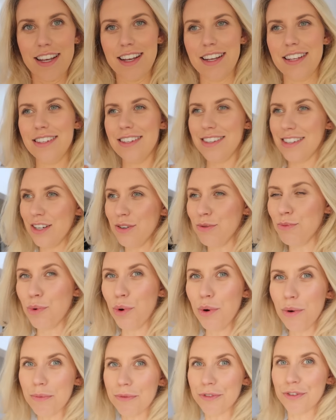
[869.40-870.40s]
it's still
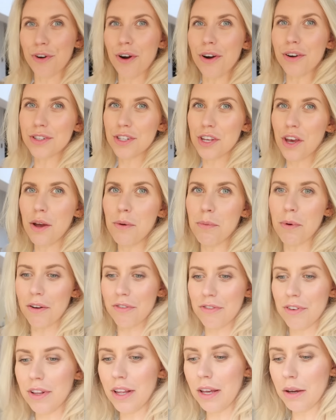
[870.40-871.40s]
warm for October. I
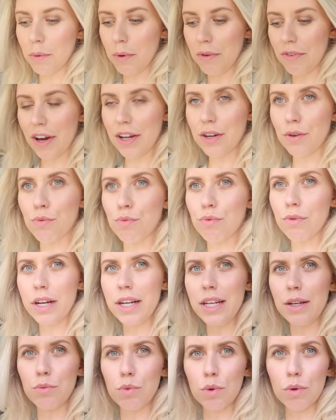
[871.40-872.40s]
feel like we've had a
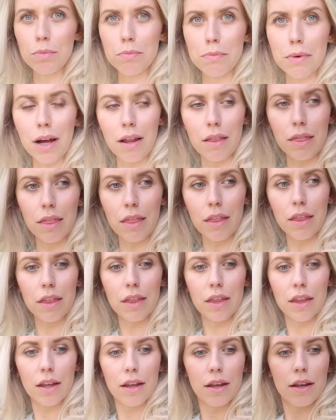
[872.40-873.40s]
really warm month.
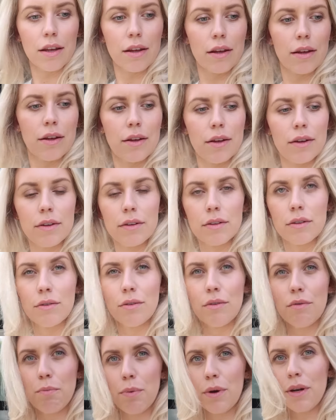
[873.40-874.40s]

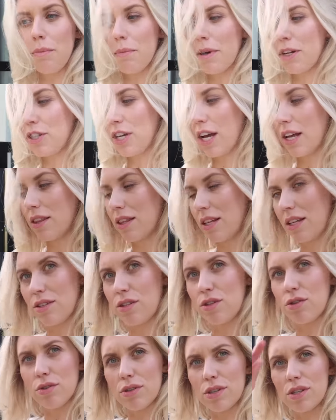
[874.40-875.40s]
We've pretty much had
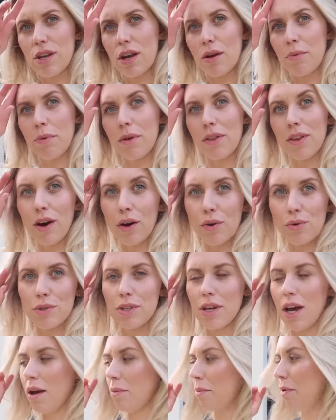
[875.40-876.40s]
these doors open the whole
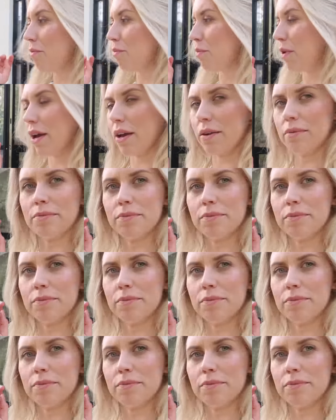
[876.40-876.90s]
time, haven't we?